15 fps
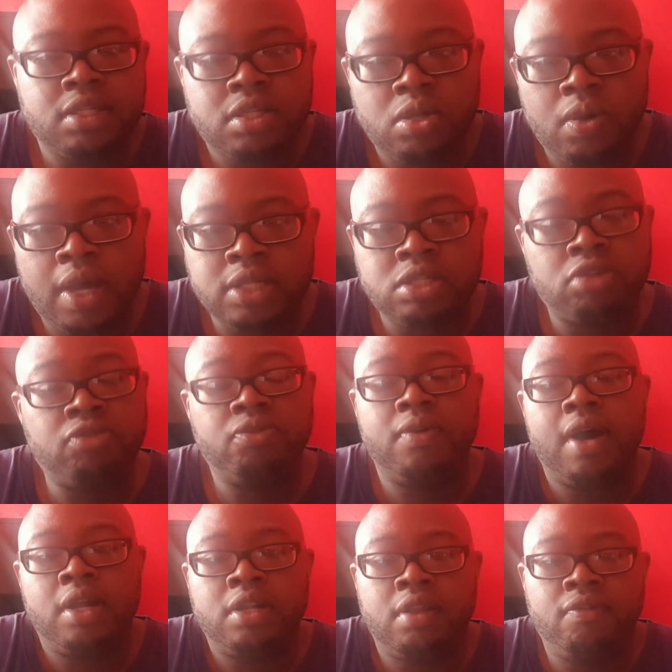so I just thought
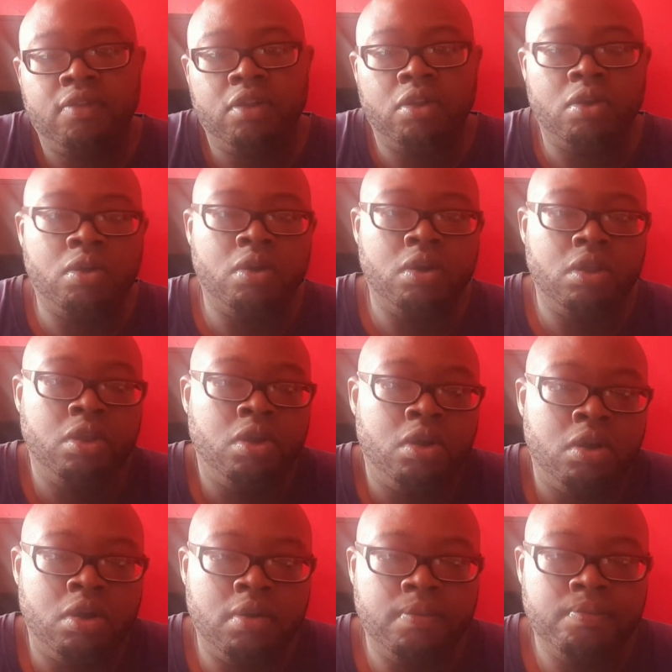I'd give
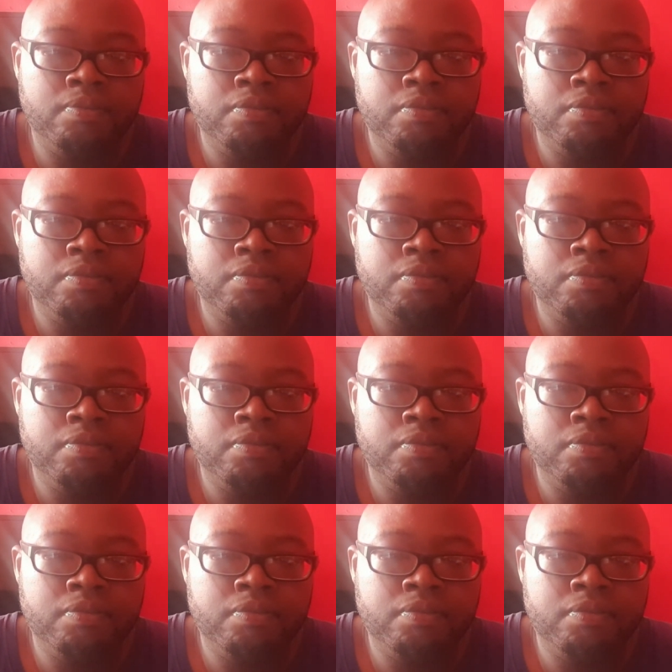you